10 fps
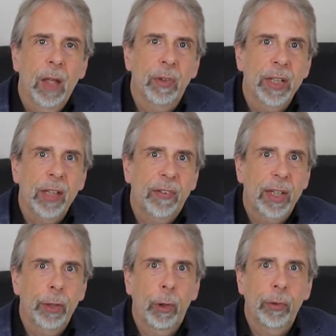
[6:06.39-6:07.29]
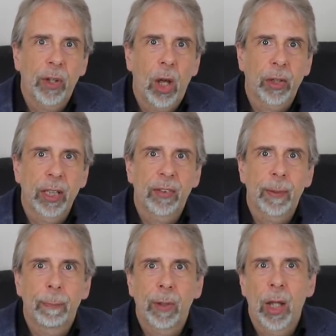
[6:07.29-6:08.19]
The net zero
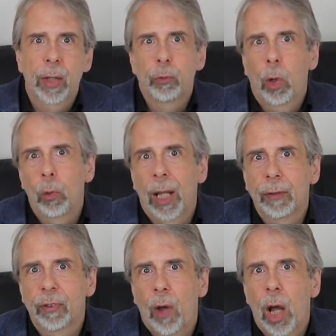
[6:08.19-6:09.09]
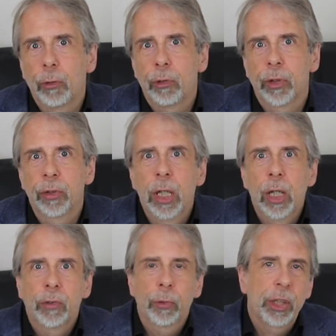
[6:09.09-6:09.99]
targets imply a rollout of hydrogen
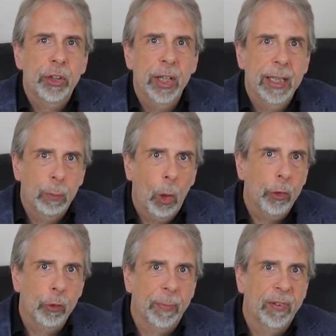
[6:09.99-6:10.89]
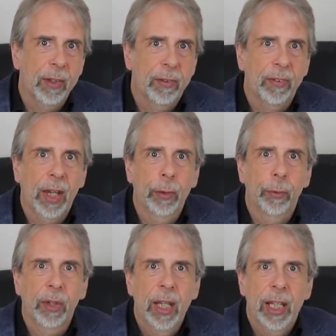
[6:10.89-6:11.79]
to reach nearly 100% of
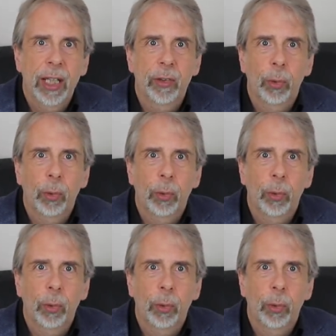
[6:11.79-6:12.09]
sales in